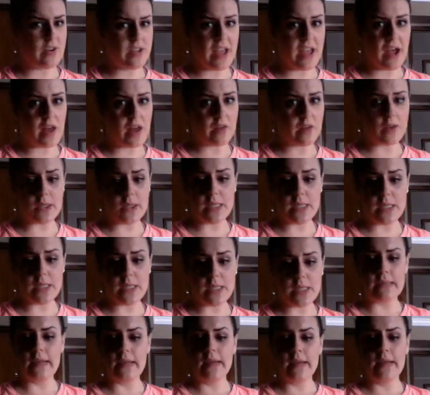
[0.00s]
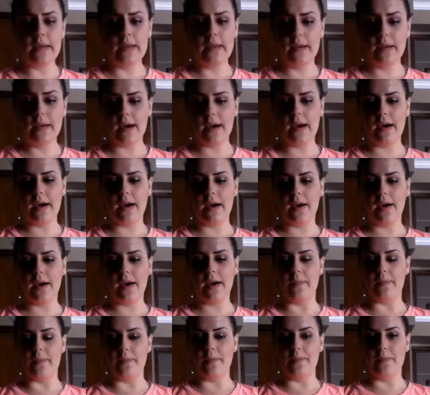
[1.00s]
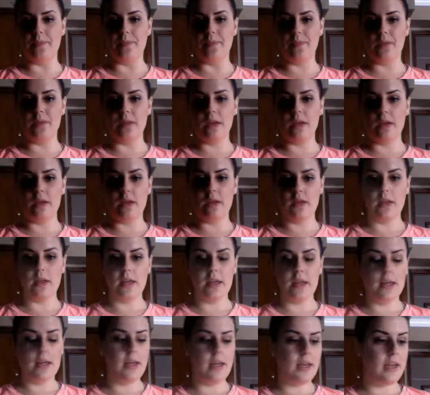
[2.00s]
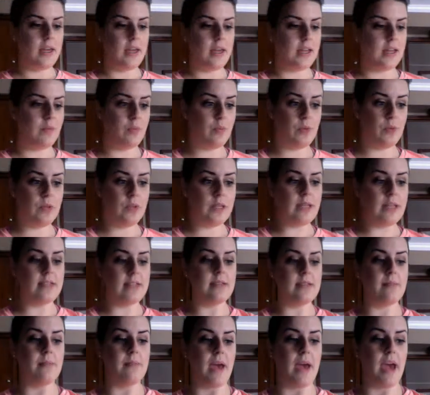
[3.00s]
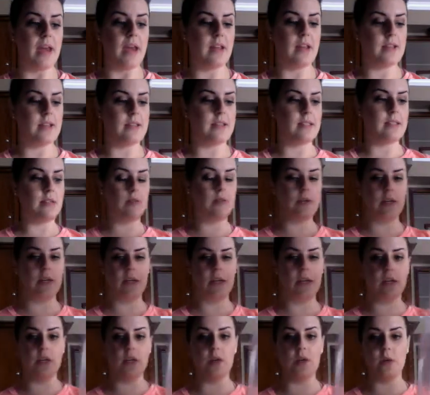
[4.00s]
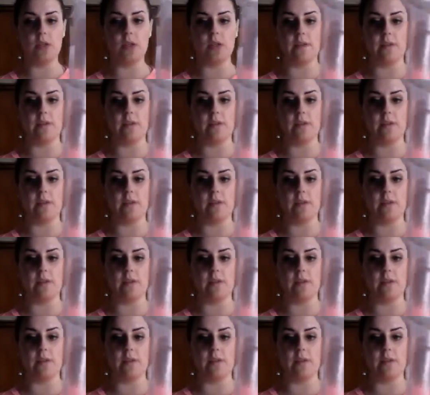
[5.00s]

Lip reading: calories. And really isn't bad considering, you know, it's